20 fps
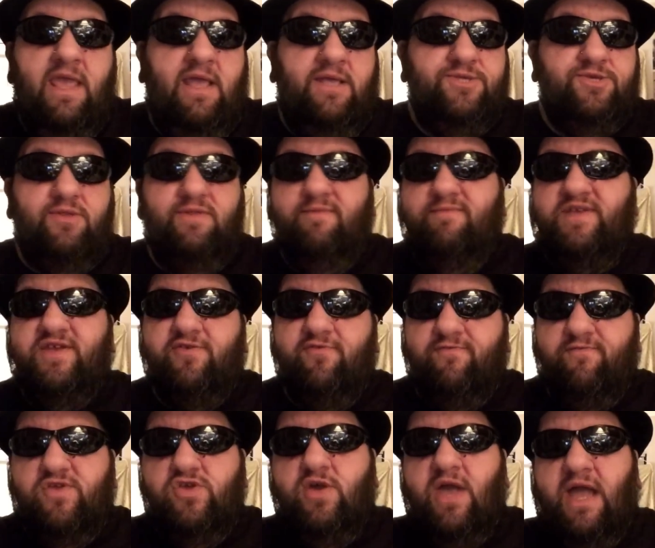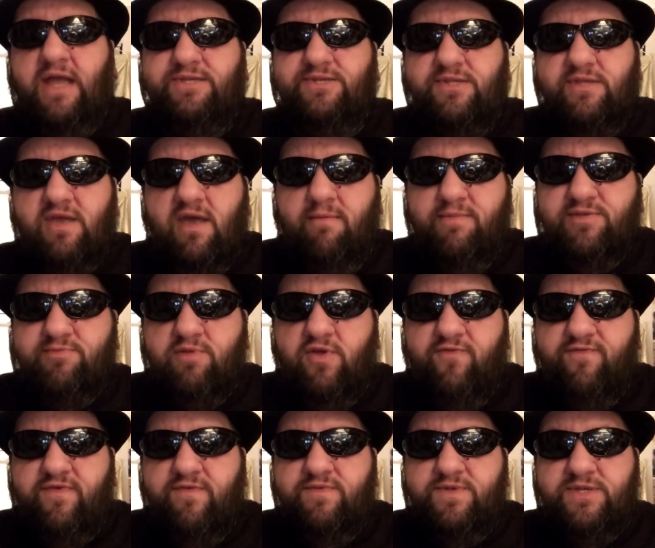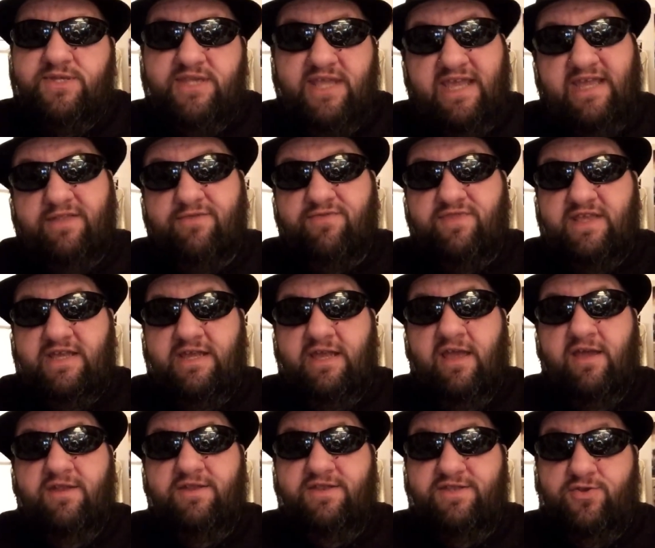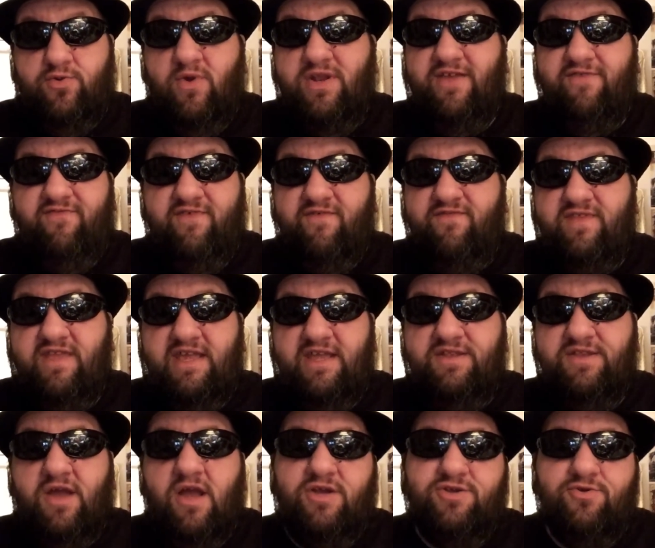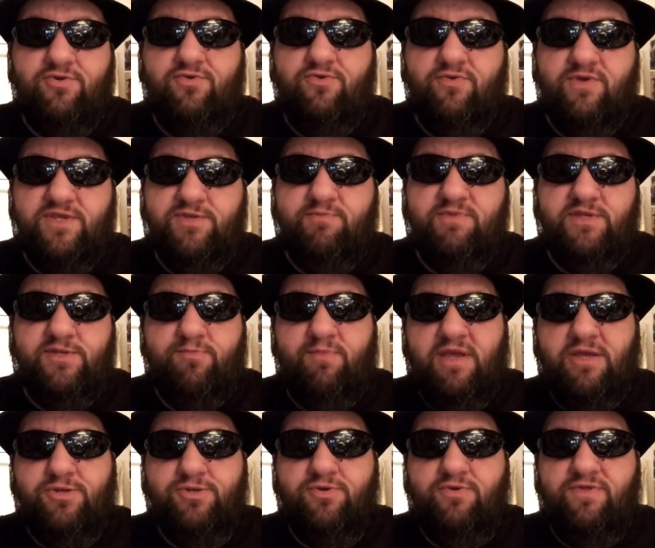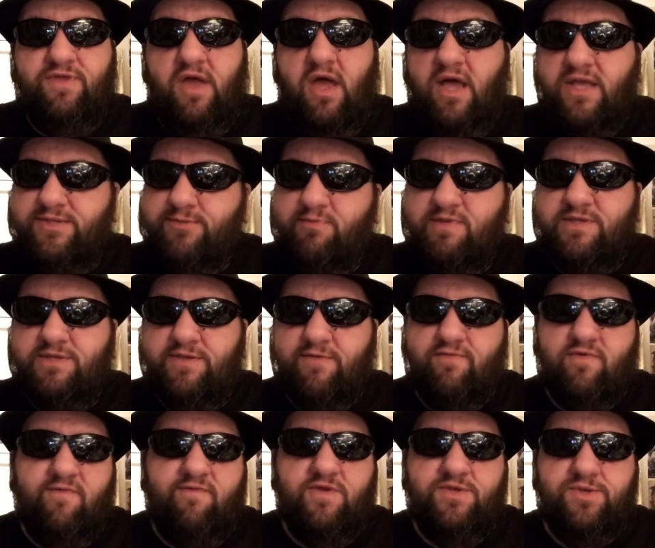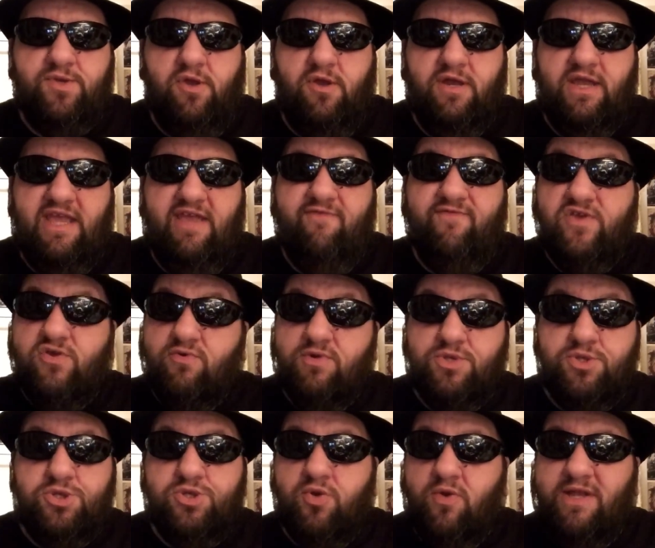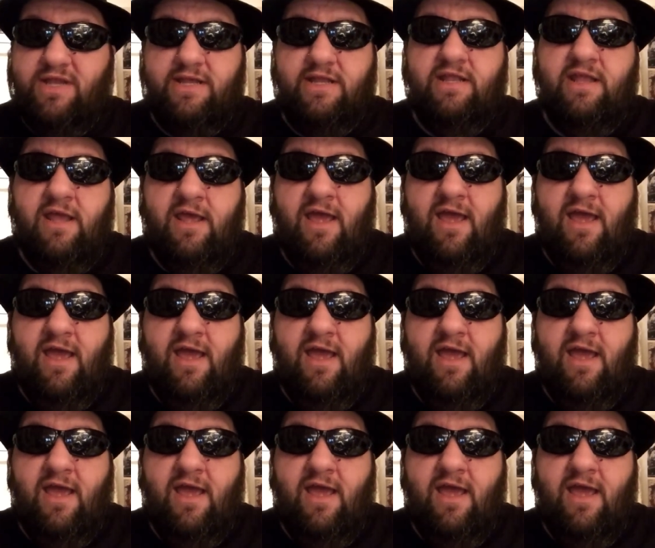So I'd love to hear from you guys in the comments below if you've seen the twenty fifteen Doctor Who Christmas special, The Husbands of River Song, if you enjoyed it,